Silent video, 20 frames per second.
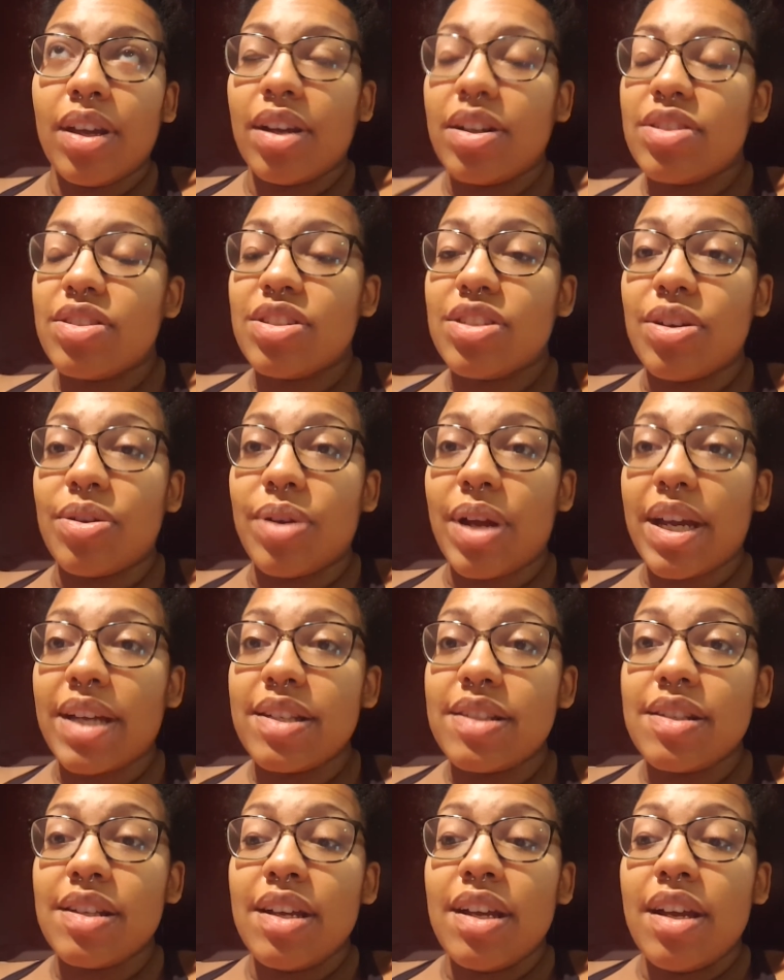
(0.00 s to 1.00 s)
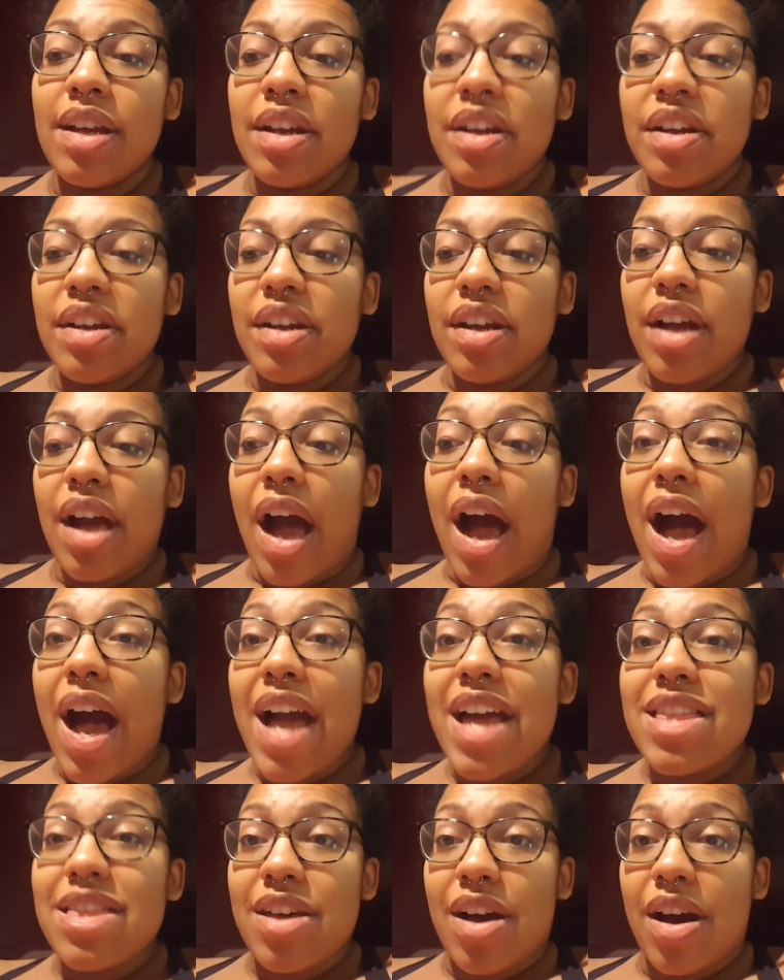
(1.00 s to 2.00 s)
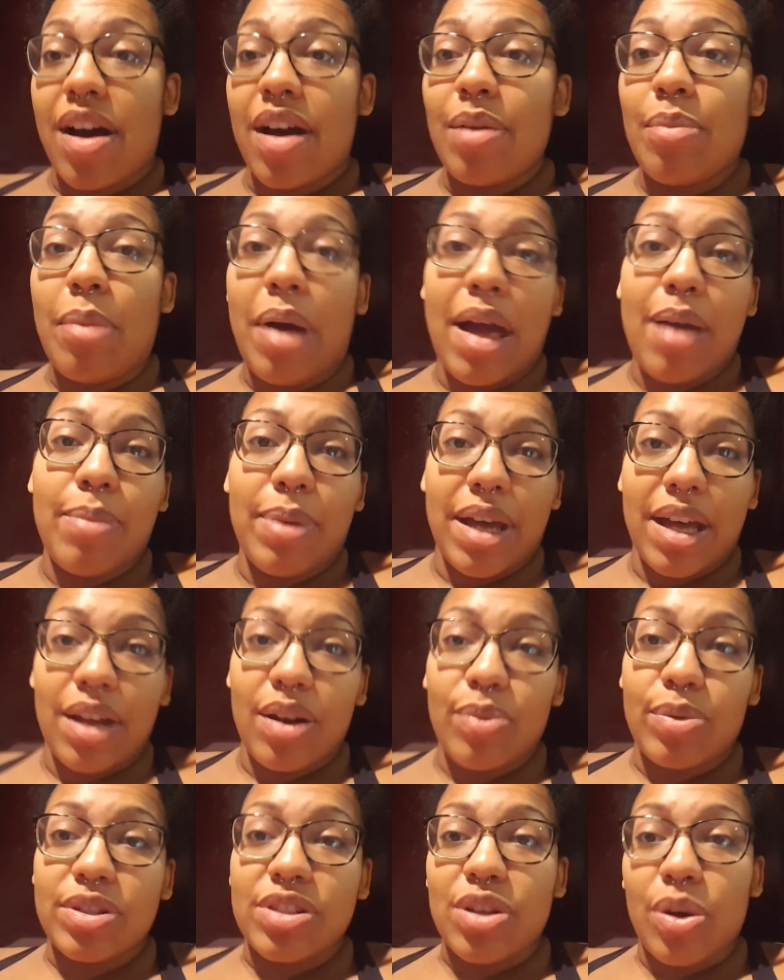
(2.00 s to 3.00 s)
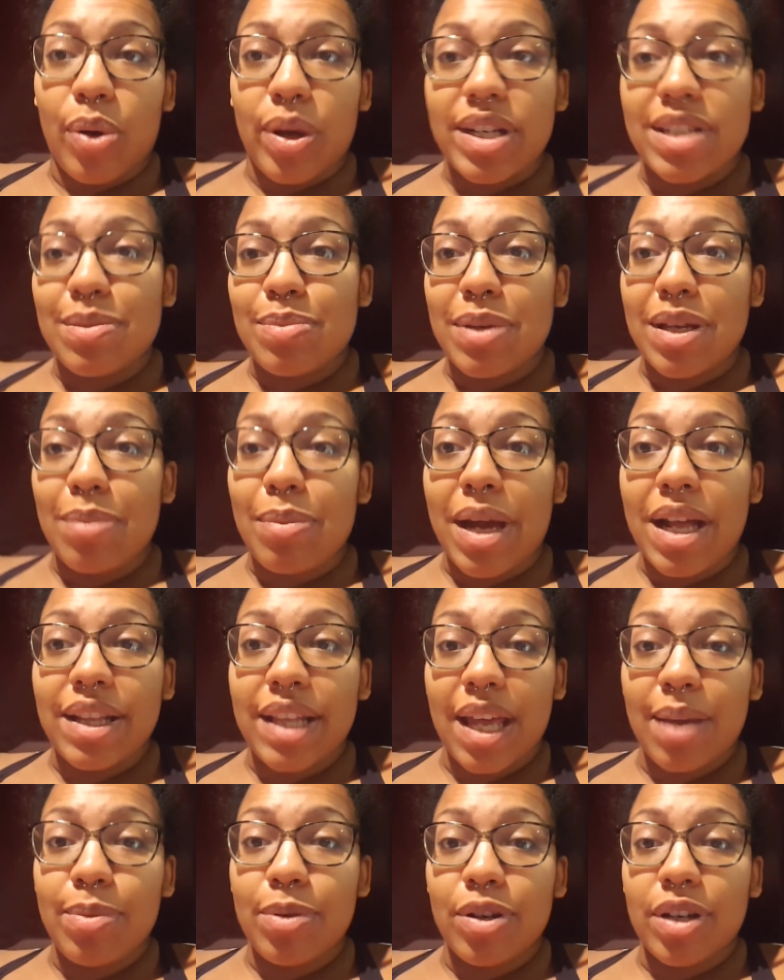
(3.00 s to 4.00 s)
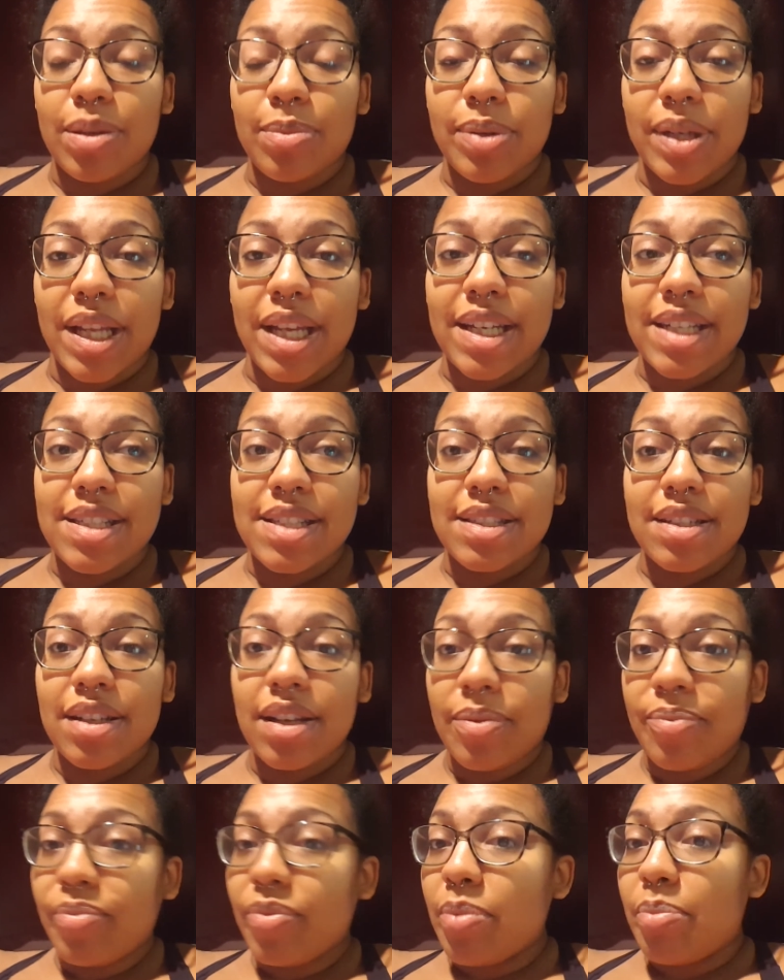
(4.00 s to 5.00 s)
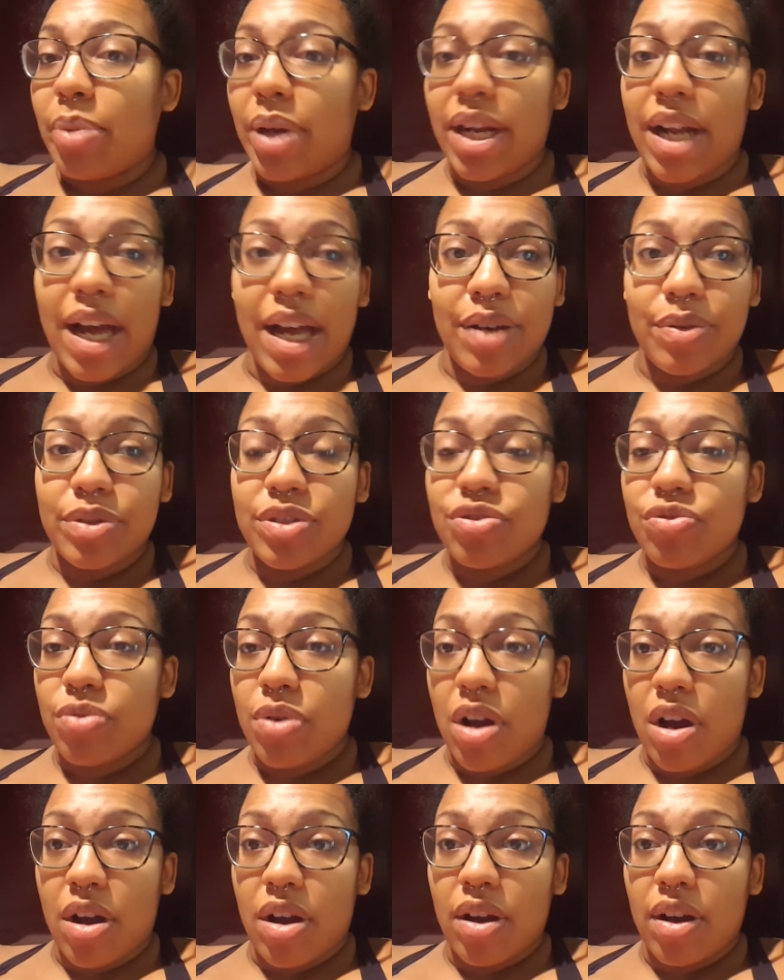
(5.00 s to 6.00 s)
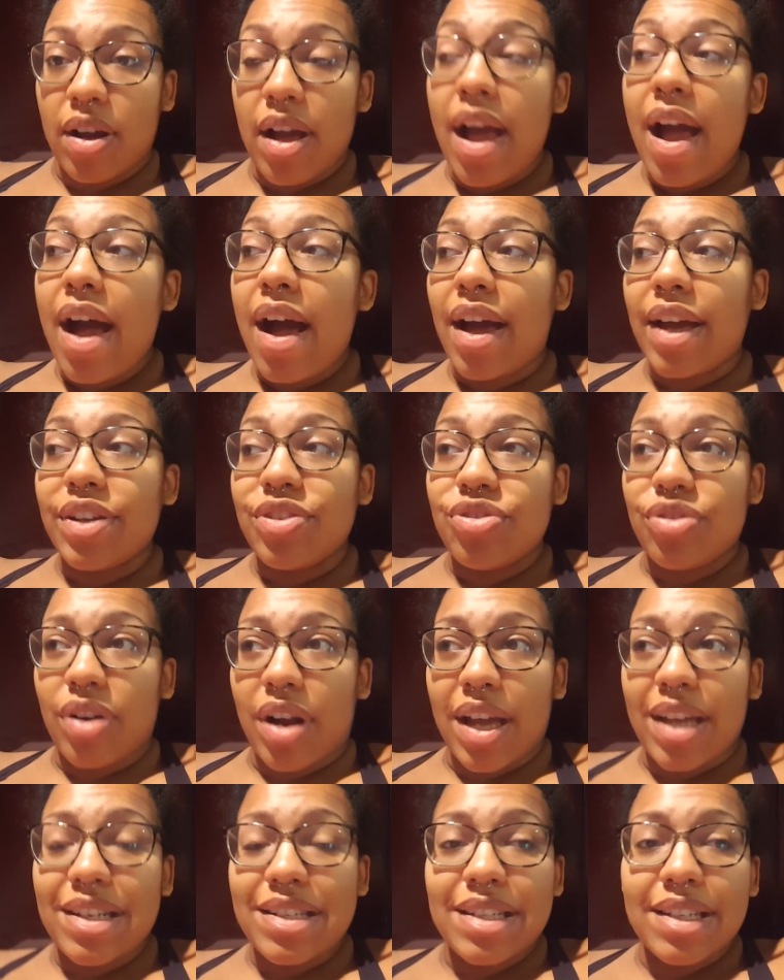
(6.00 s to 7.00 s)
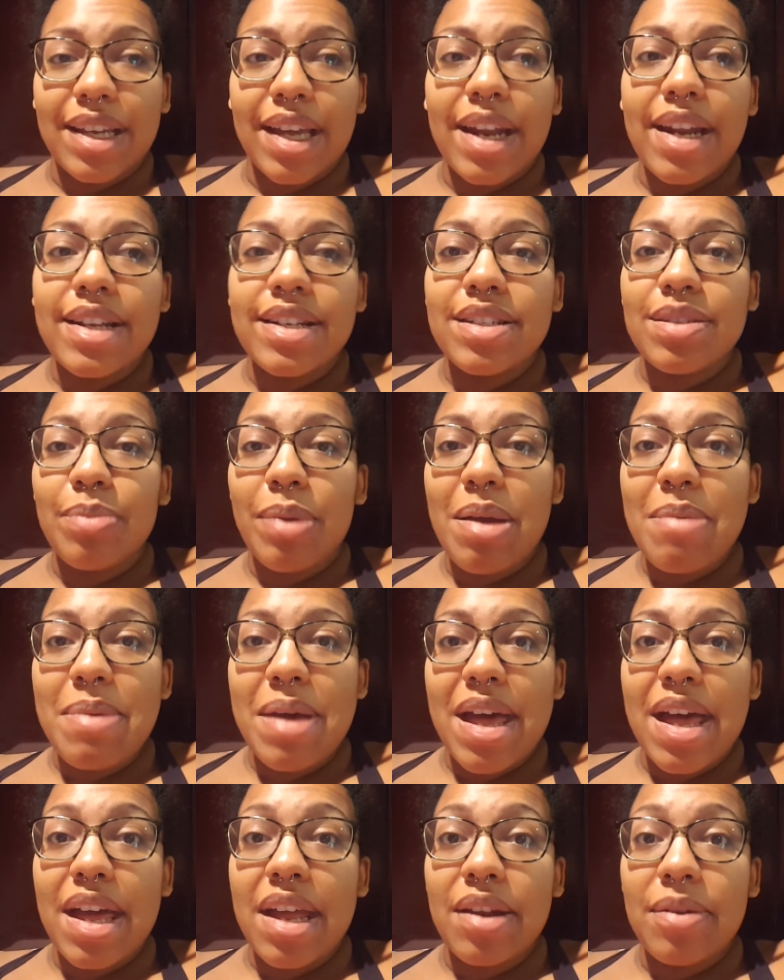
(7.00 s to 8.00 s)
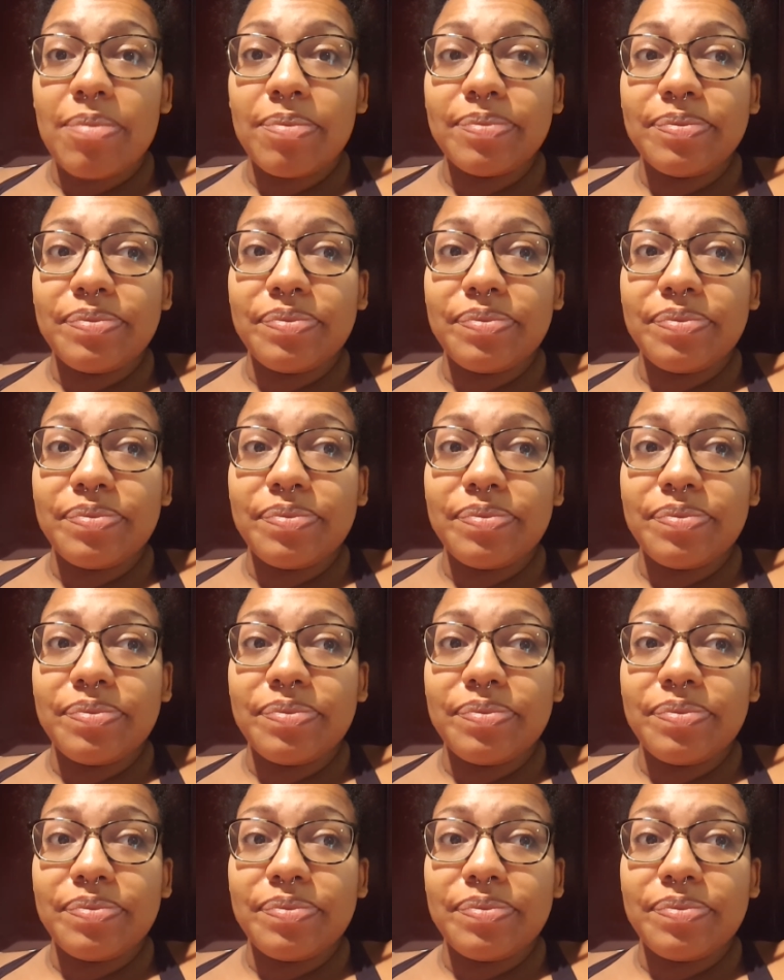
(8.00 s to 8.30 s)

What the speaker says: So nice. I thought my bed was going to be my laboring place, but I was wrong. I tried to get into my bed.